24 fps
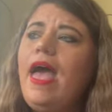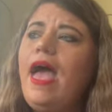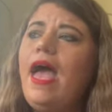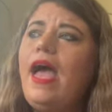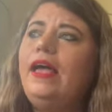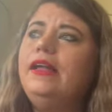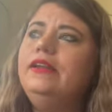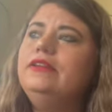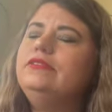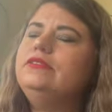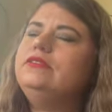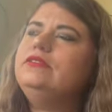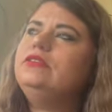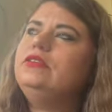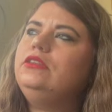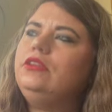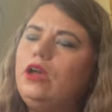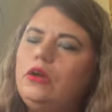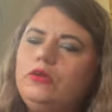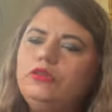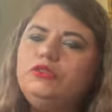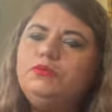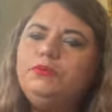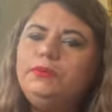And
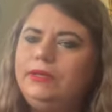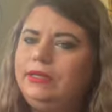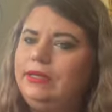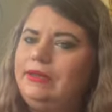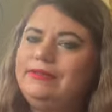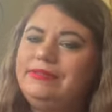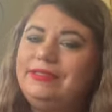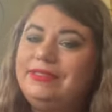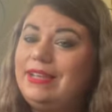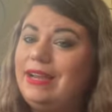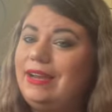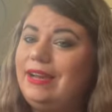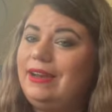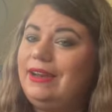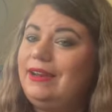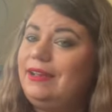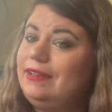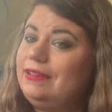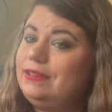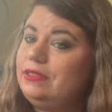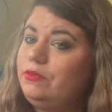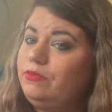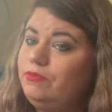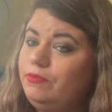Coach believes that it
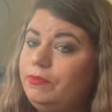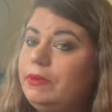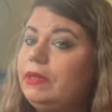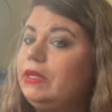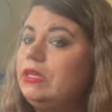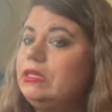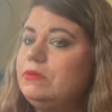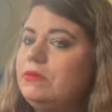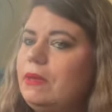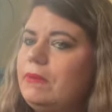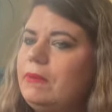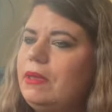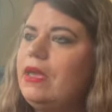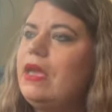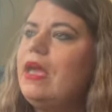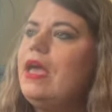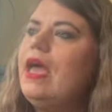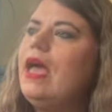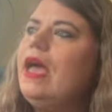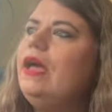is Billy's baby.